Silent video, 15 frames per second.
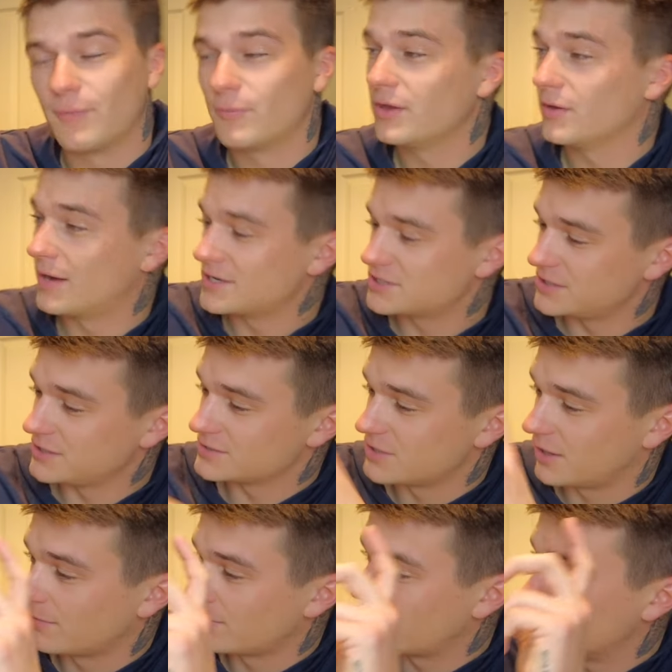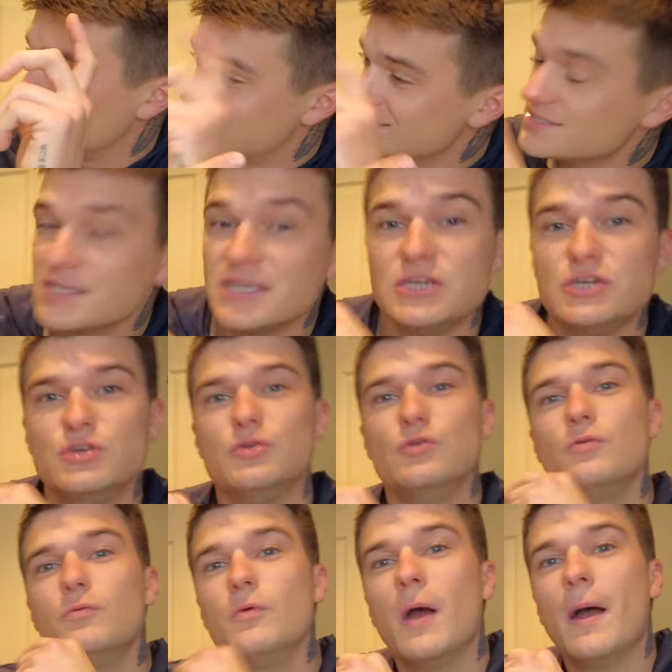We are actually here to talk about this is the
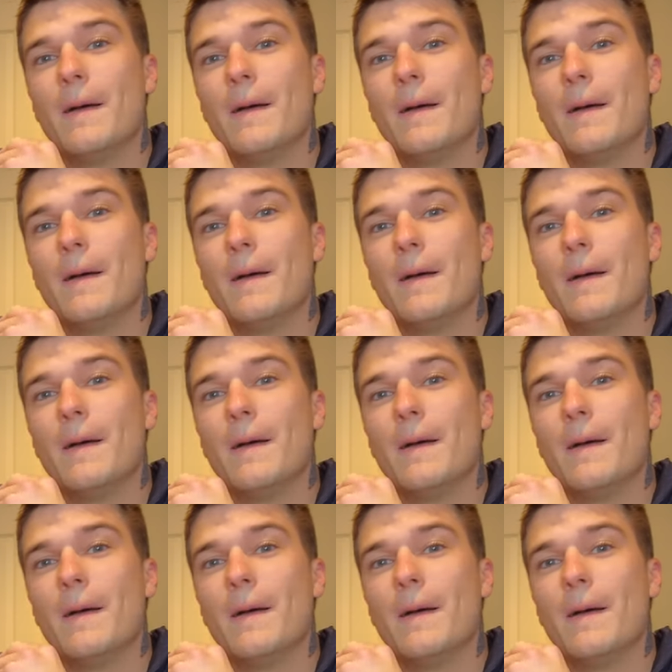new